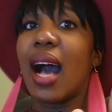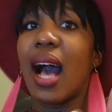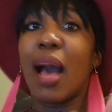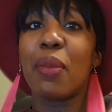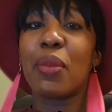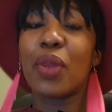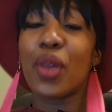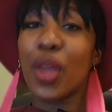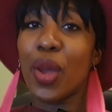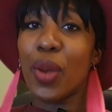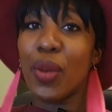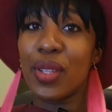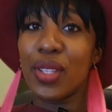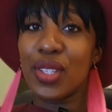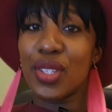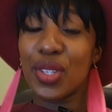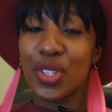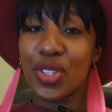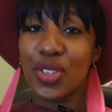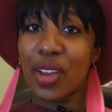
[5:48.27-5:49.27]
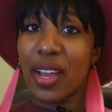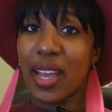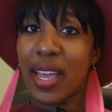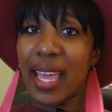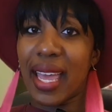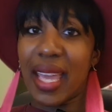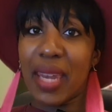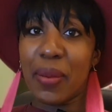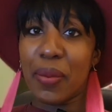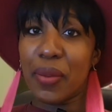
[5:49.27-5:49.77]
I'm not going to try
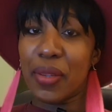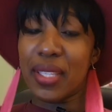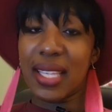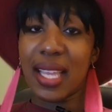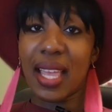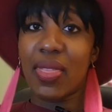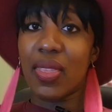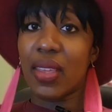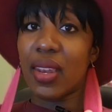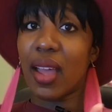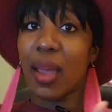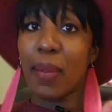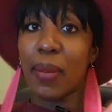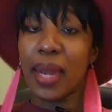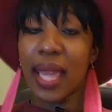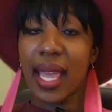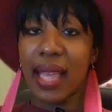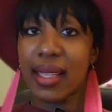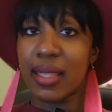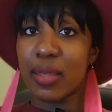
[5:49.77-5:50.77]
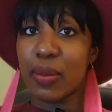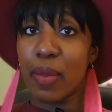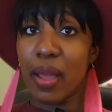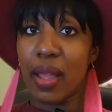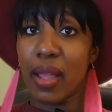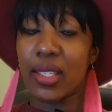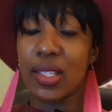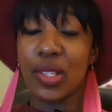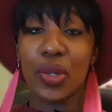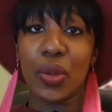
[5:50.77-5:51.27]
and pretend that I'm an
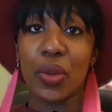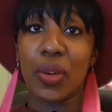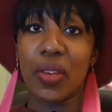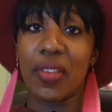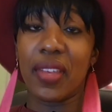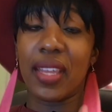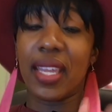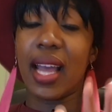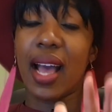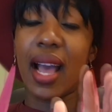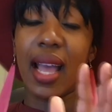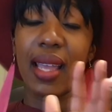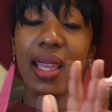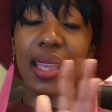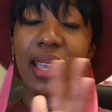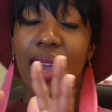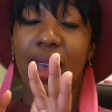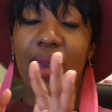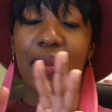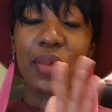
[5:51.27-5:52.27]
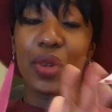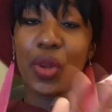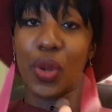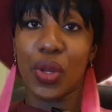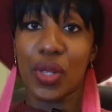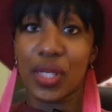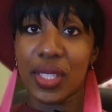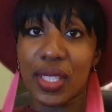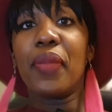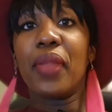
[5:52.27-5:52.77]
expert in all of it. I'm
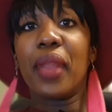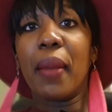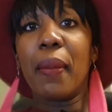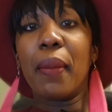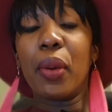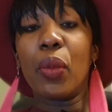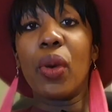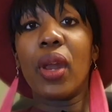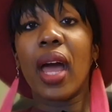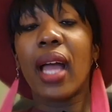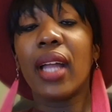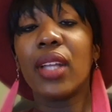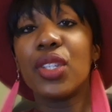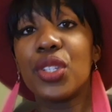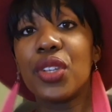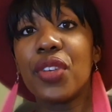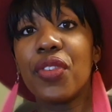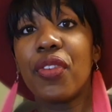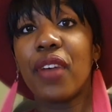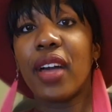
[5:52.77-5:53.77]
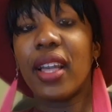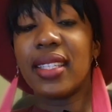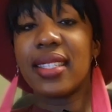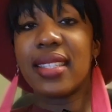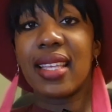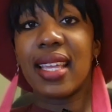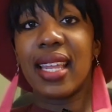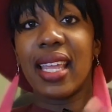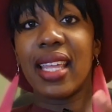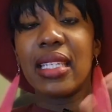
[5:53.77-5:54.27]
not. But what I do find
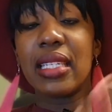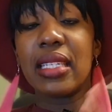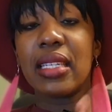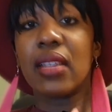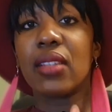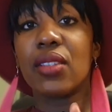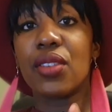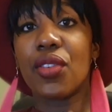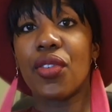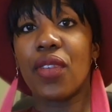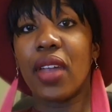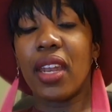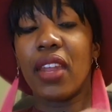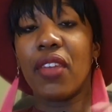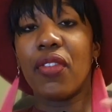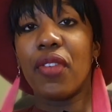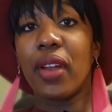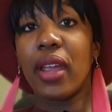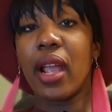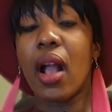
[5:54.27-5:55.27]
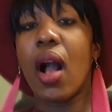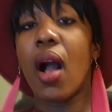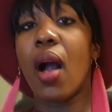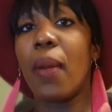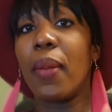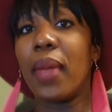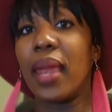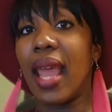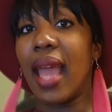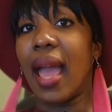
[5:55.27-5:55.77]
is that it does create a very
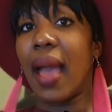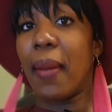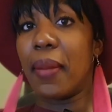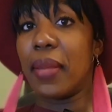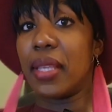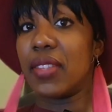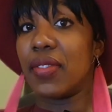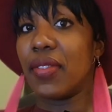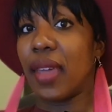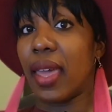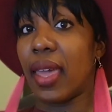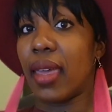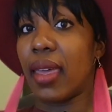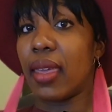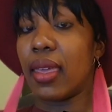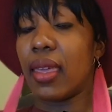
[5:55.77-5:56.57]
calming atmosphere.